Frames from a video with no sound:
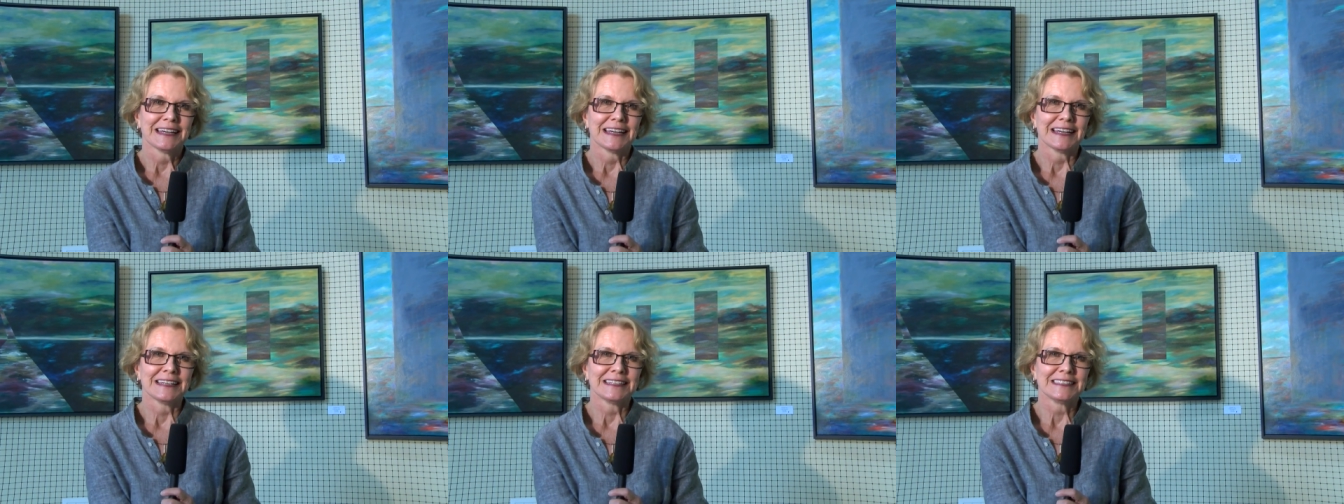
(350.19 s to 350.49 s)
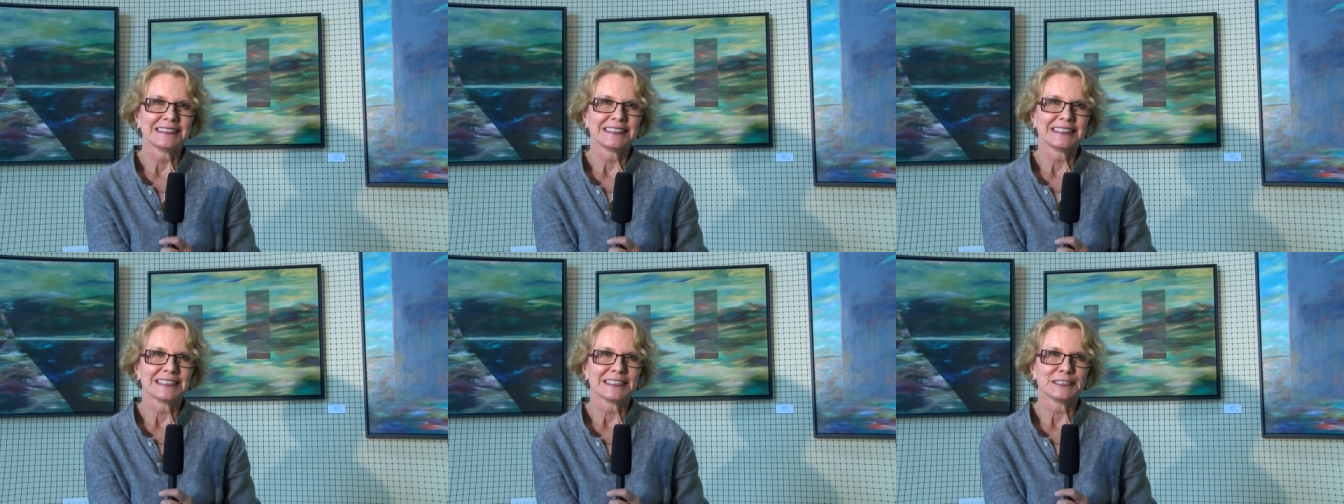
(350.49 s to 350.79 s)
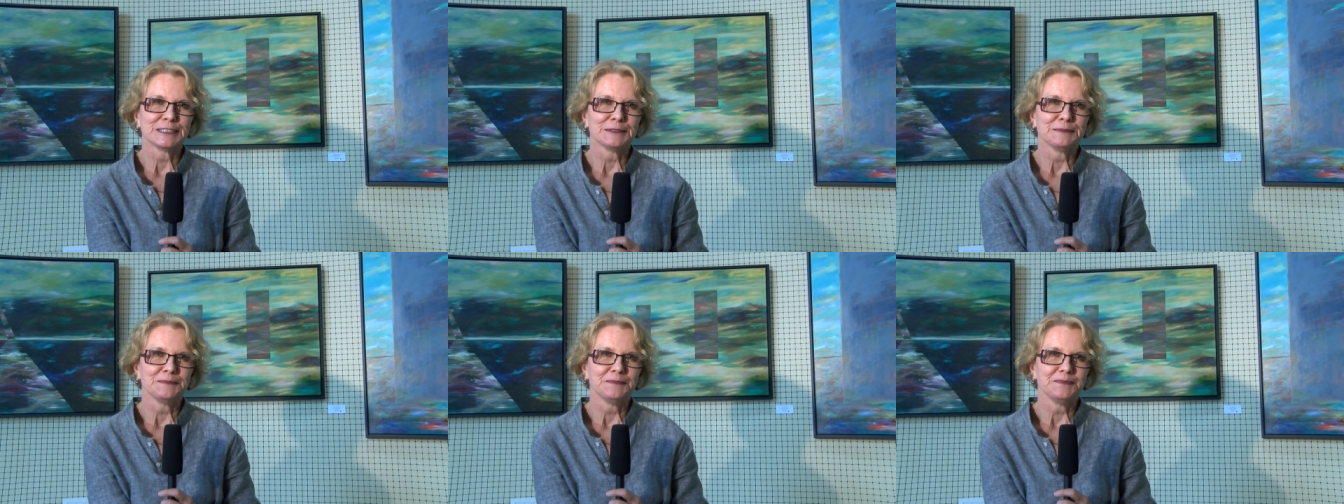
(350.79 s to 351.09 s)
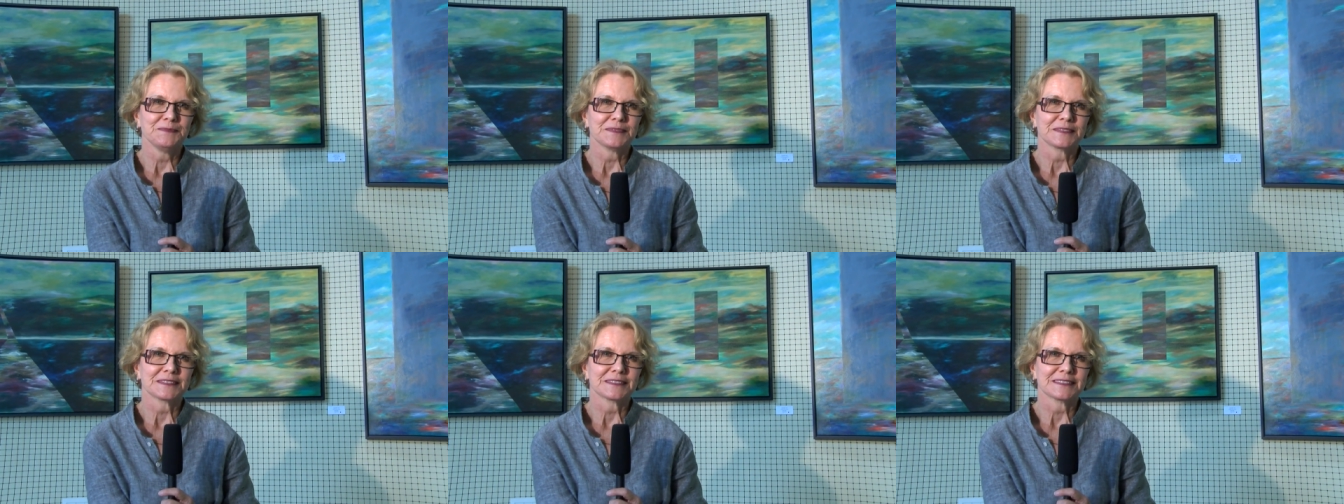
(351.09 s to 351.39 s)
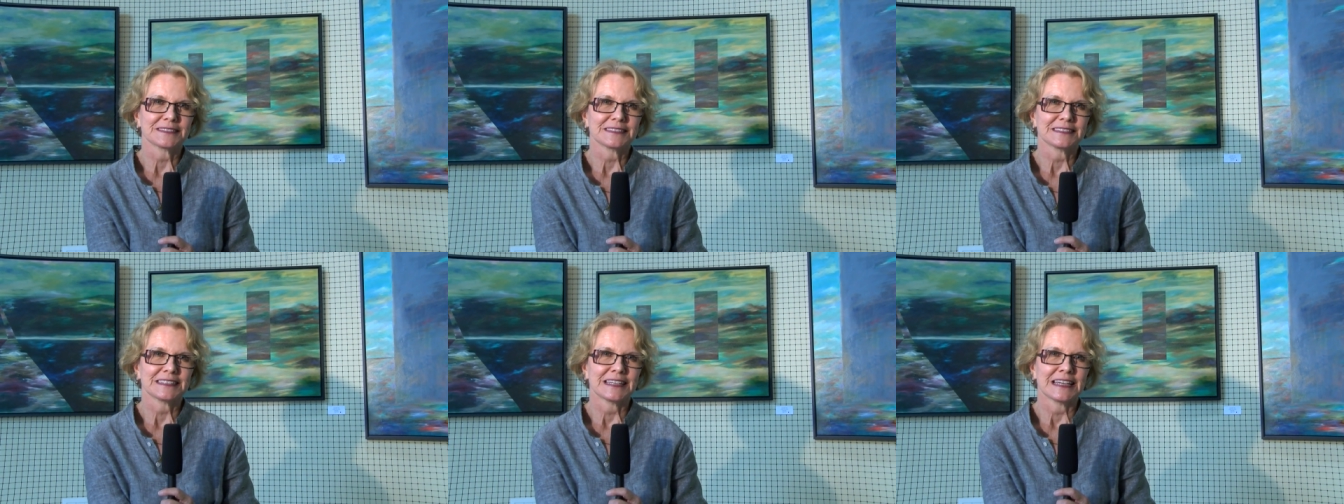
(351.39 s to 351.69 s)
And um,
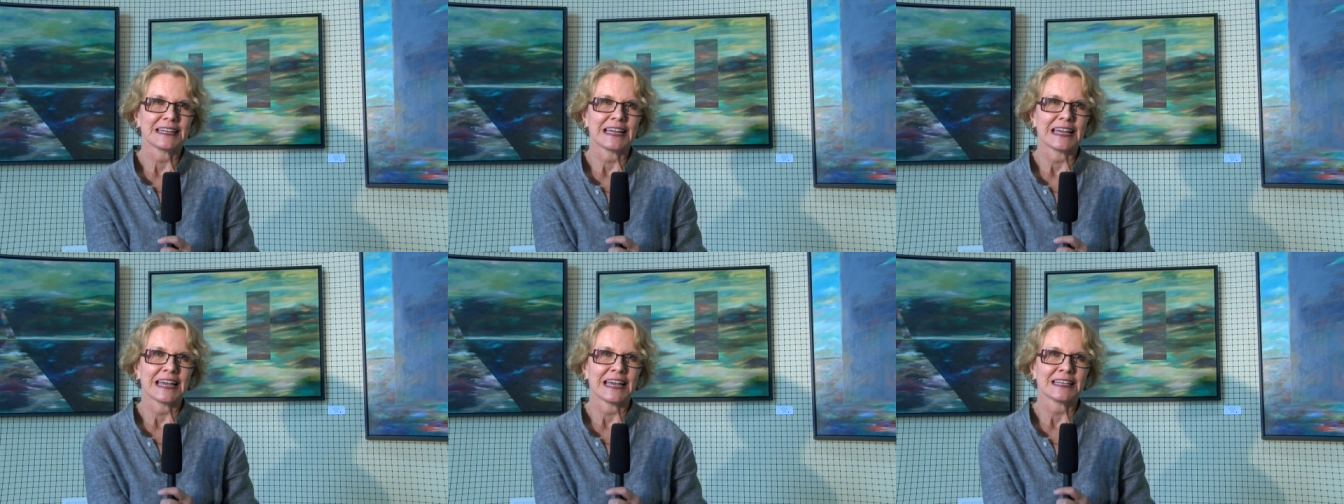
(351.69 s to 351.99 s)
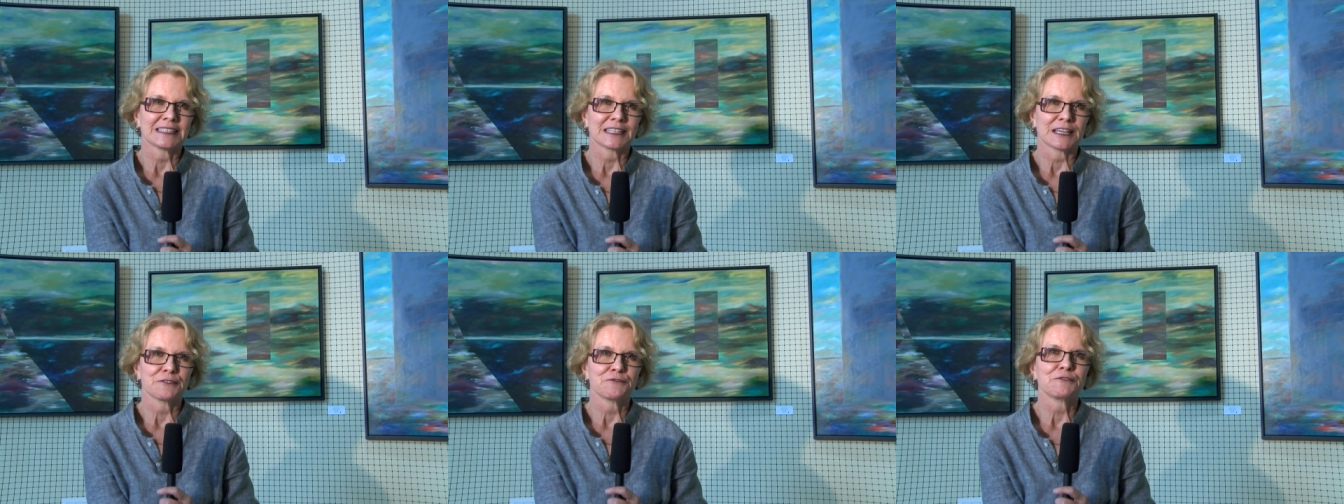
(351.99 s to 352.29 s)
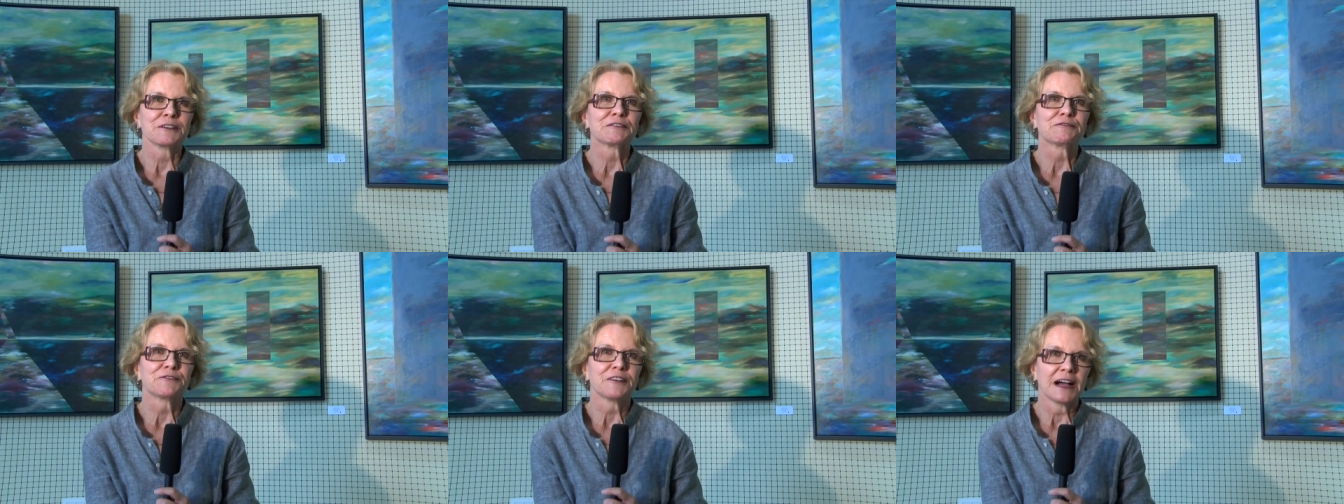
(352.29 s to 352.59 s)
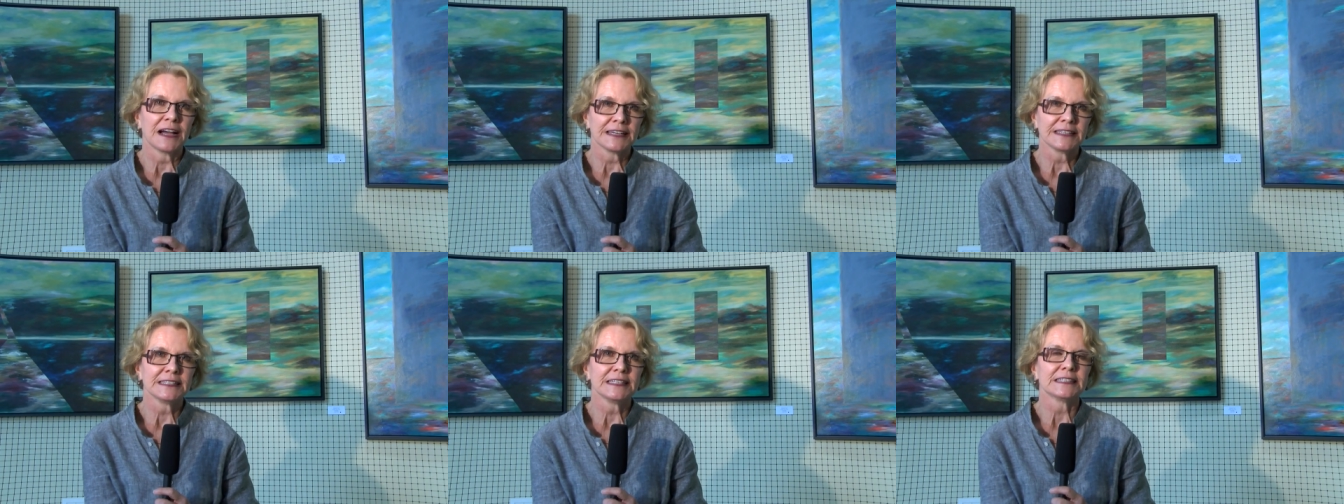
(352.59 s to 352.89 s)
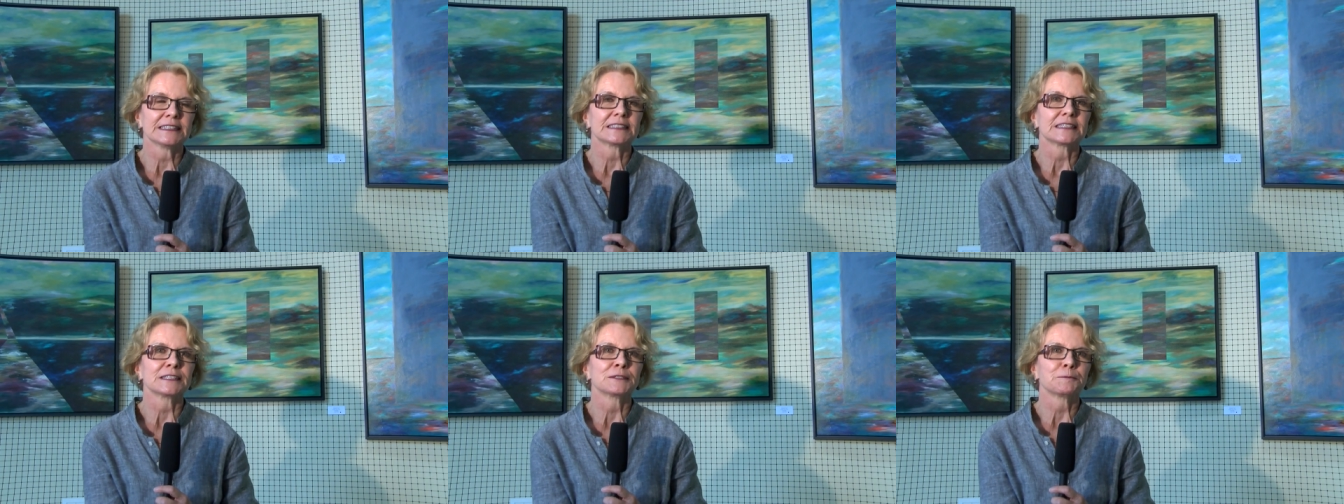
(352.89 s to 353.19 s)
as I refine
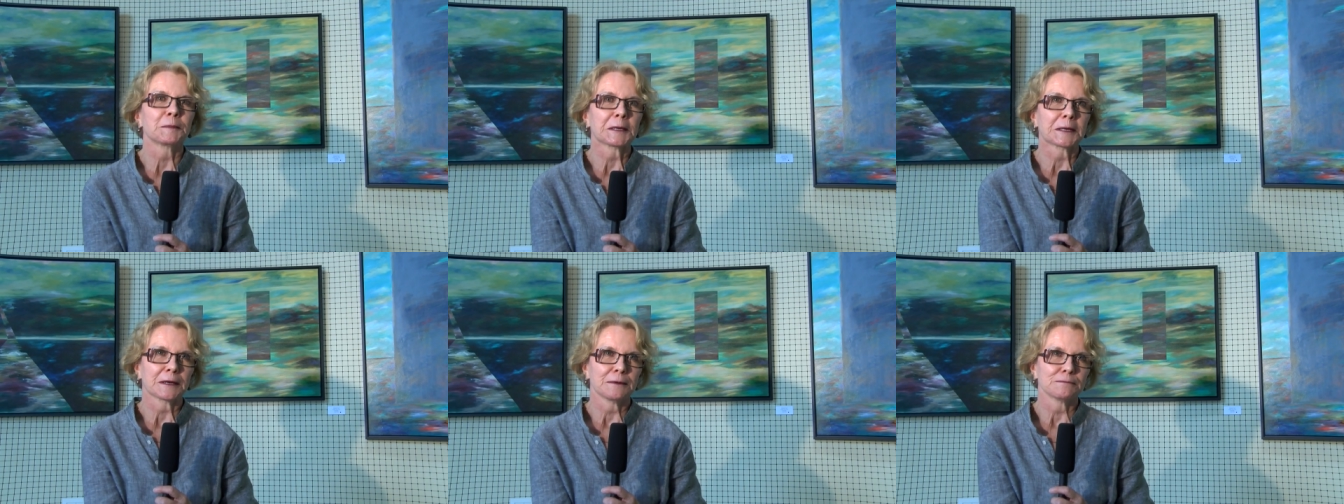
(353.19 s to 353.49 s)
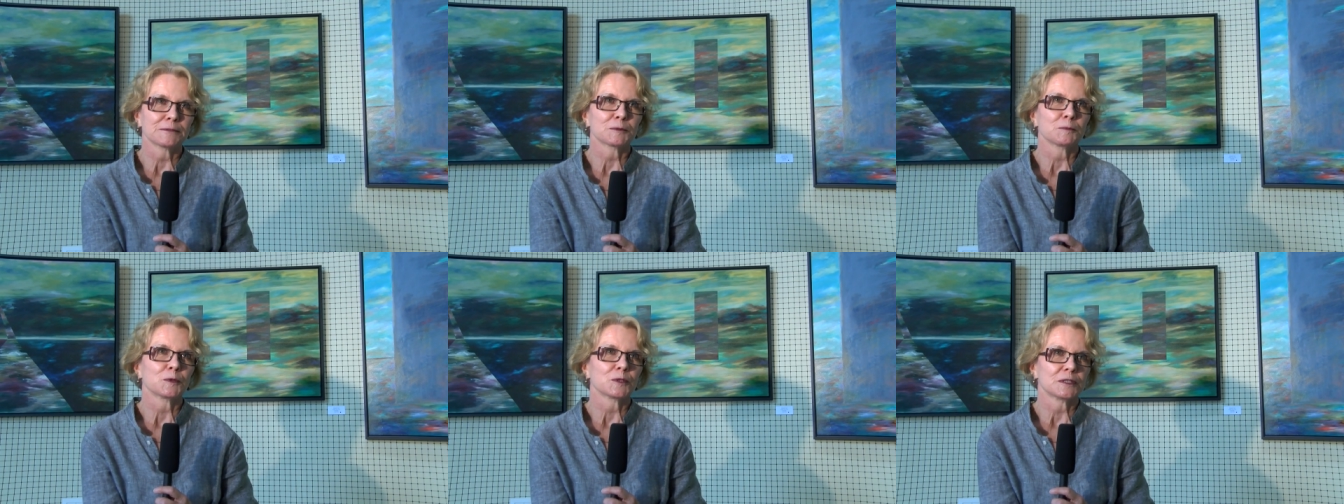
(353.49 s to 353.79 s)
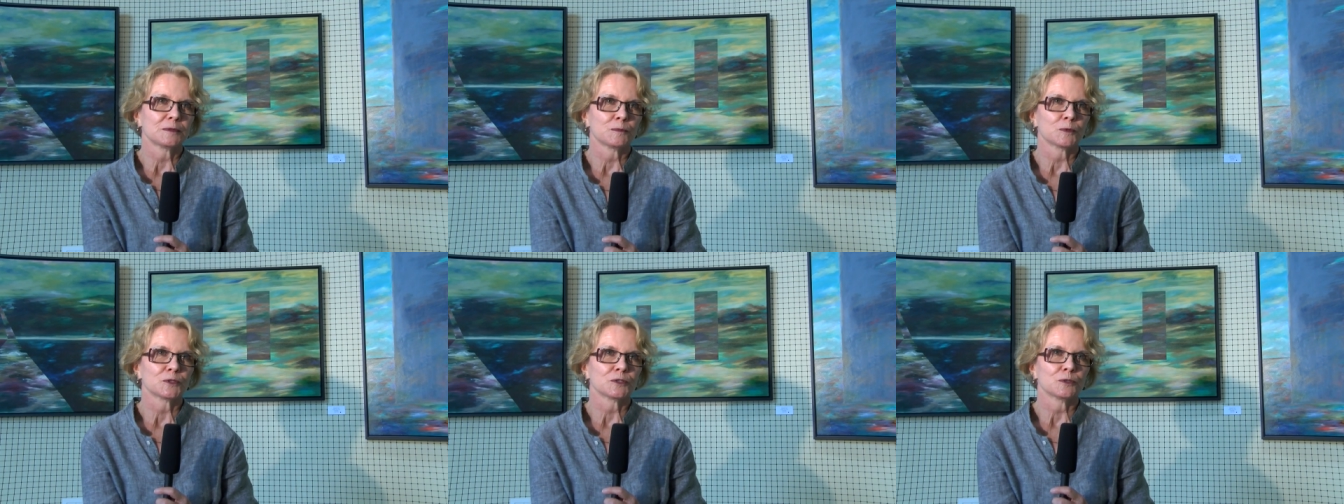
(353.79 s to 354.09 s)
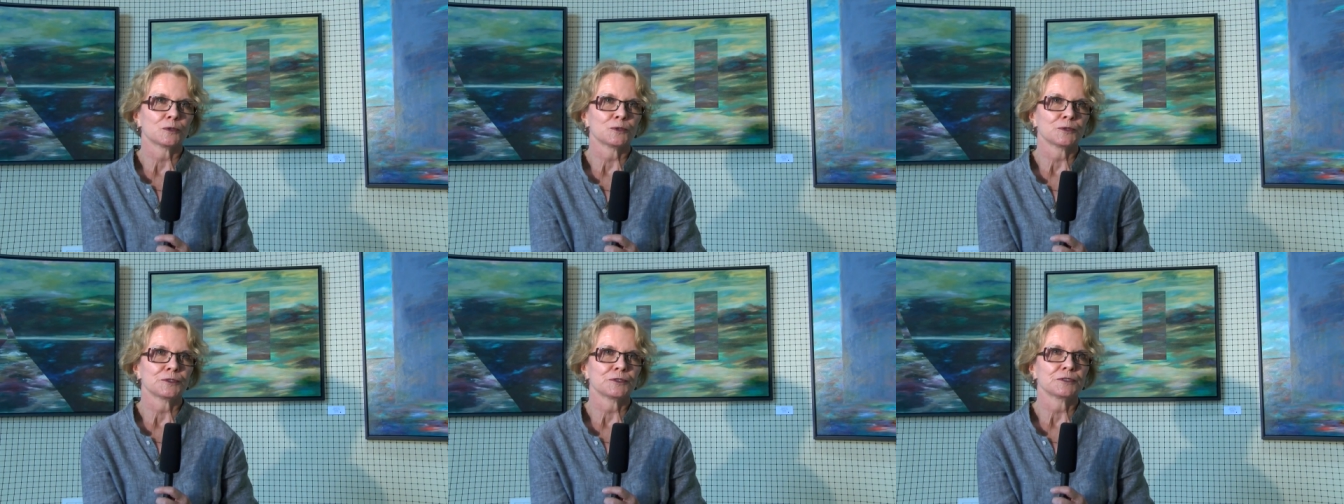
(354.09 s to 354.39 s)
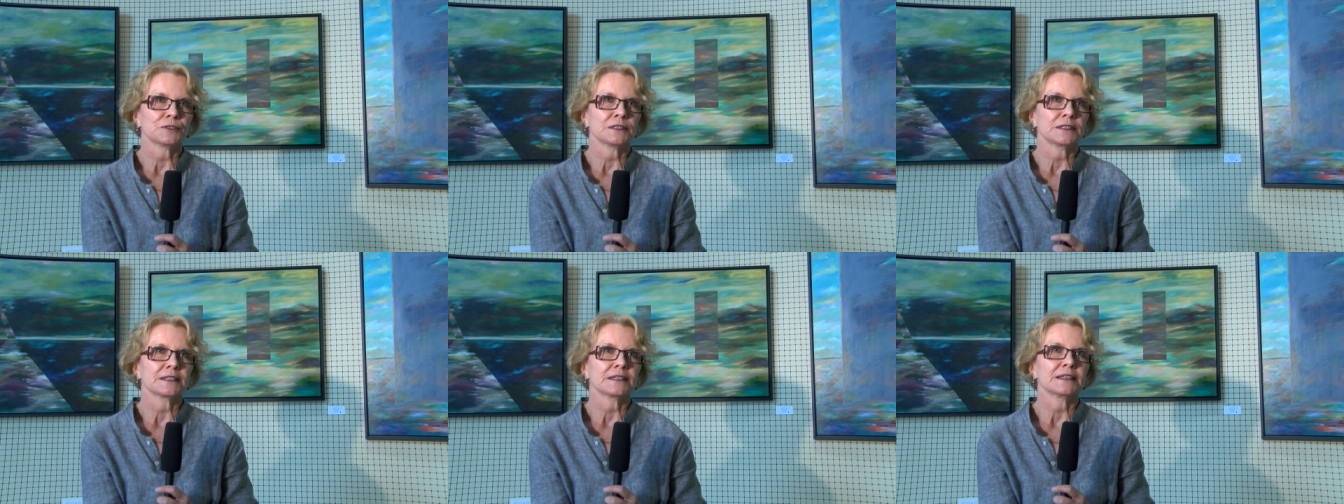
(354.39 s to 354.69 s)
it, it becomes more and more
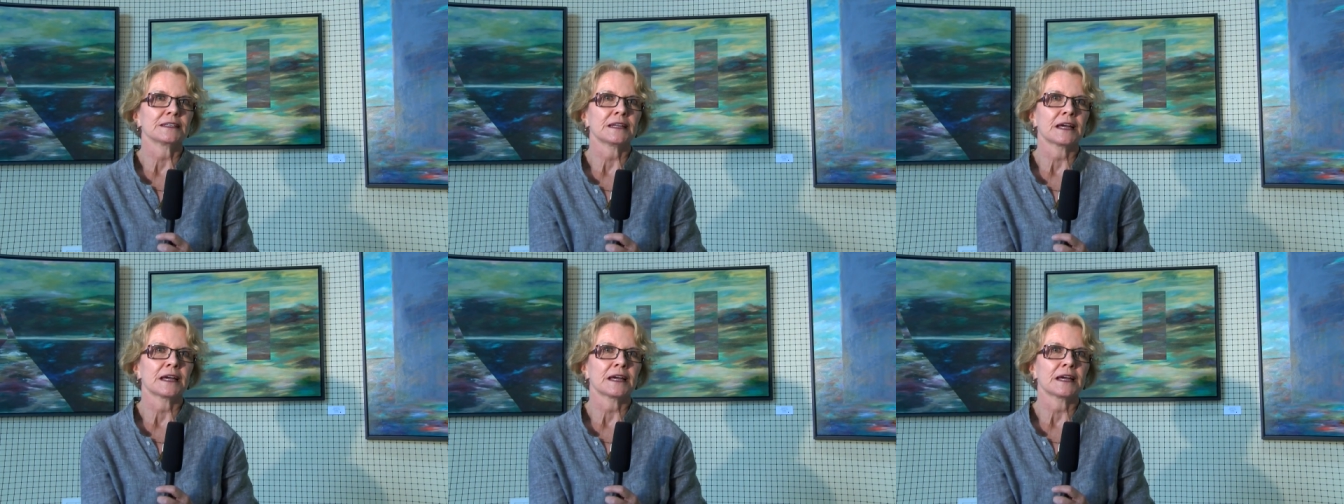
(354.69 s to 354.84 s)
orderly.